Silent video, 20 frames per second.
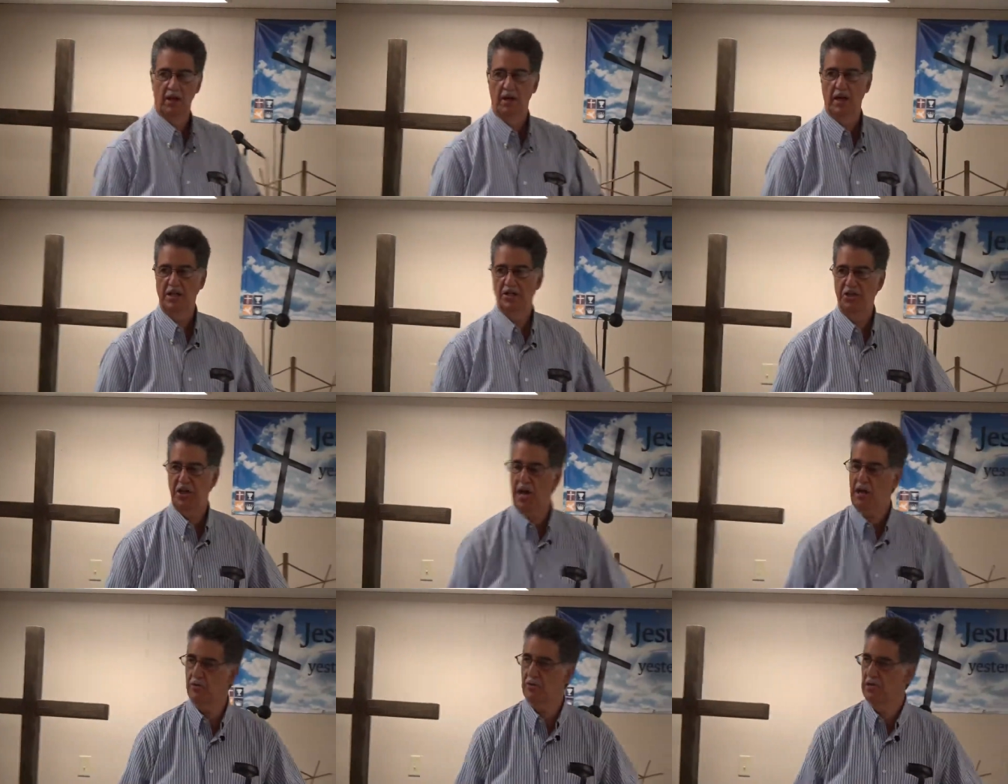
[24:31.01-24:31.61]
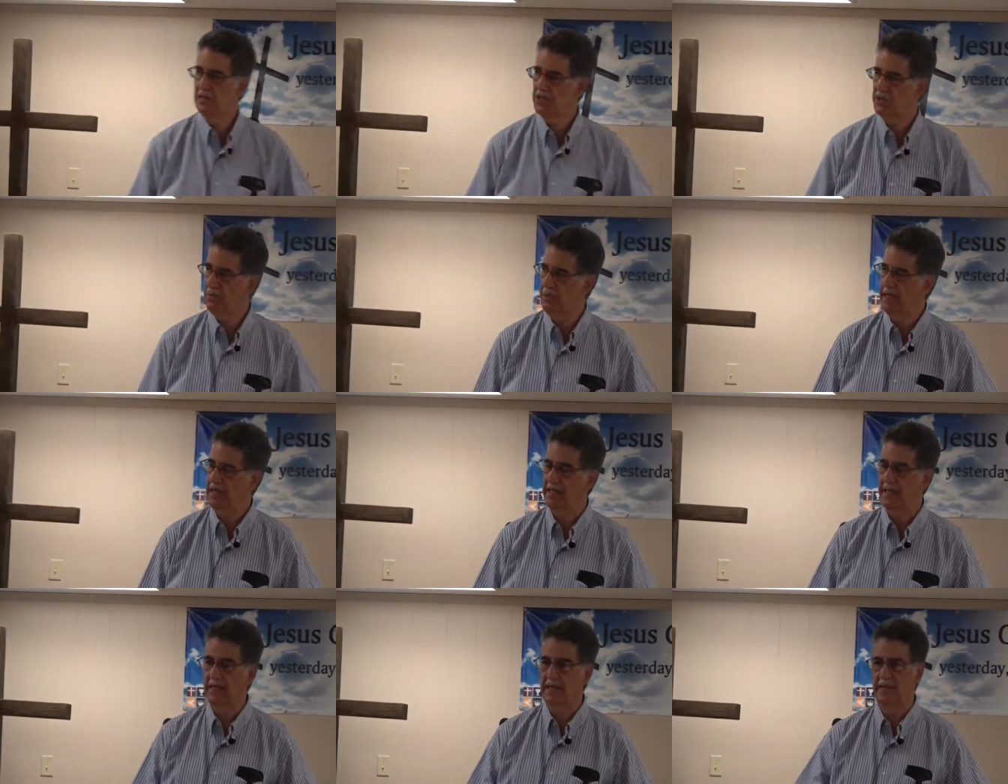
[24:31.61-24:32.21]
And generally
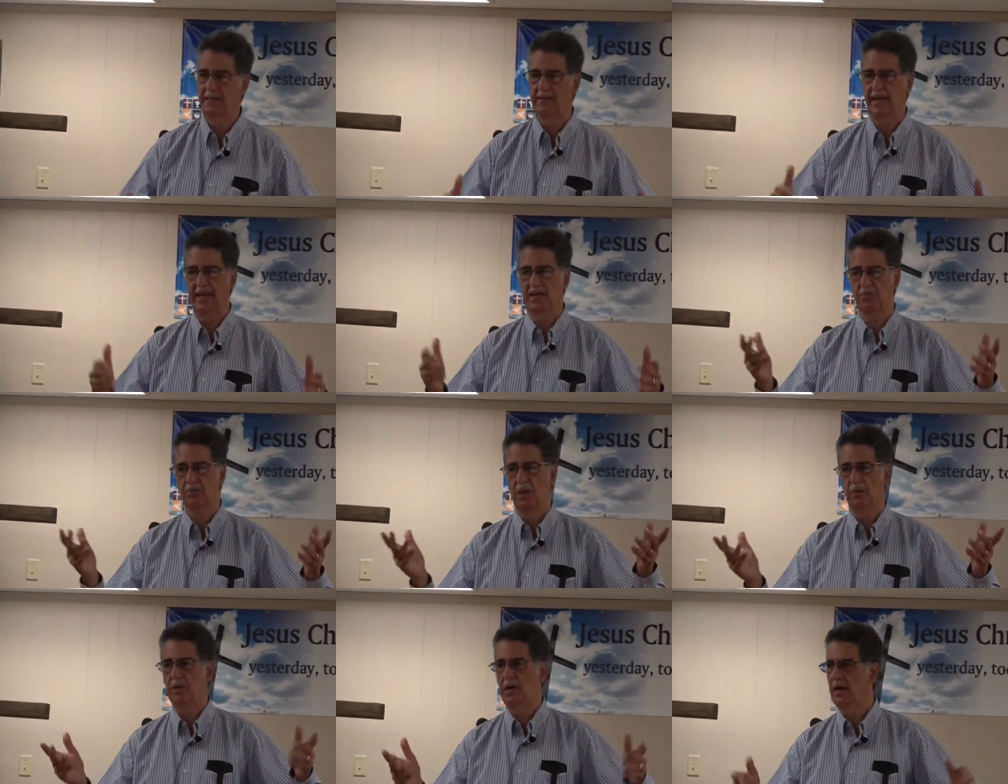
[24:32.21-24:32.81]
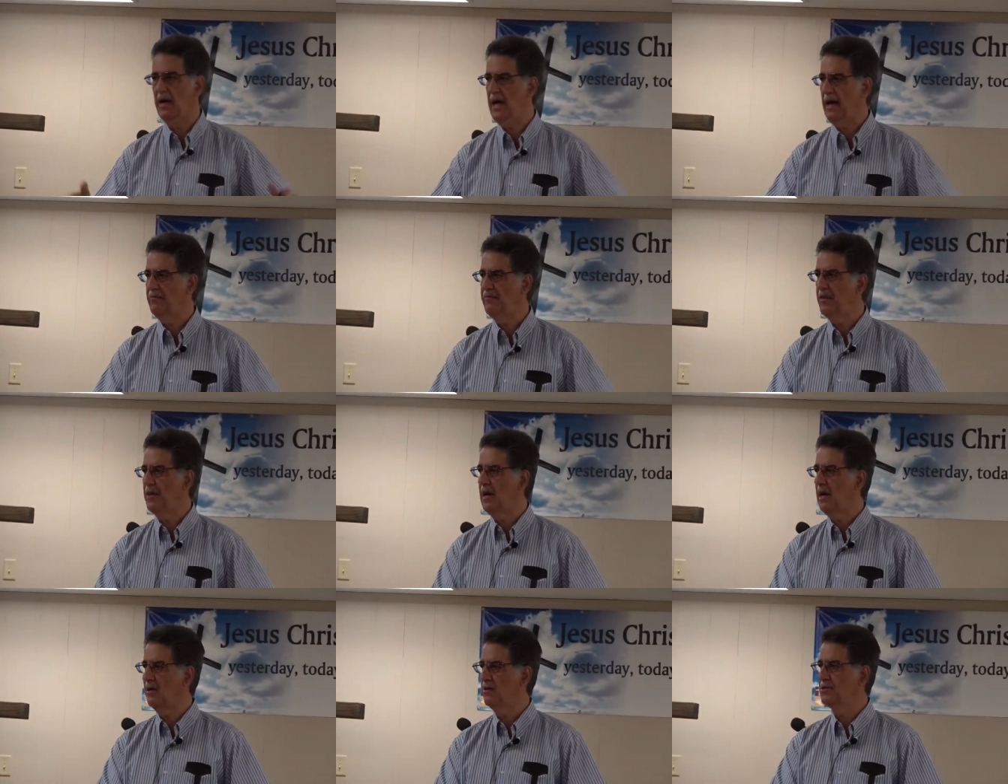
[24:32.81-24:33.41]
speaking, it takes maybe a half
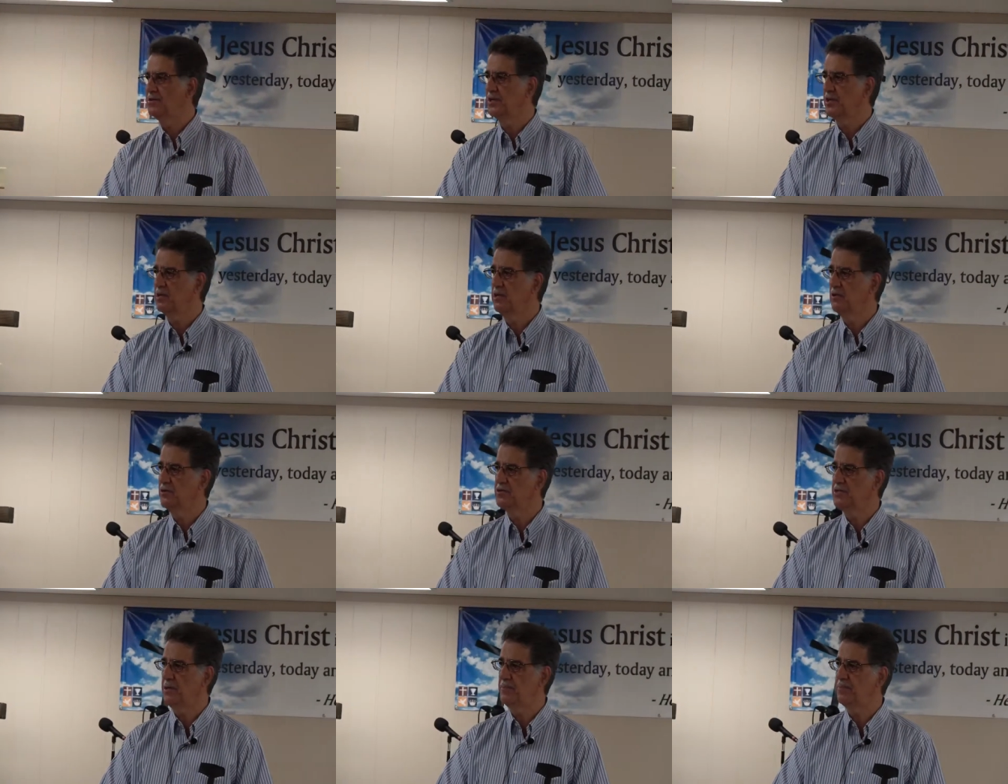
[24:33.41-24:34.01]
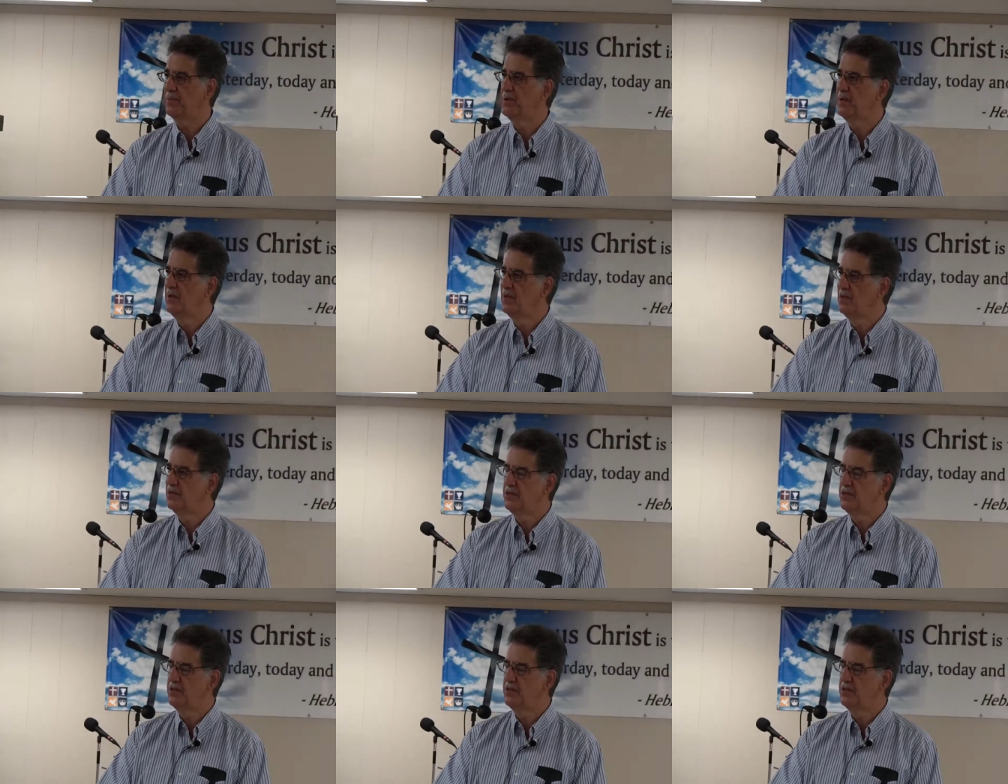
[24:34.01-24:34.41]
an hour to close up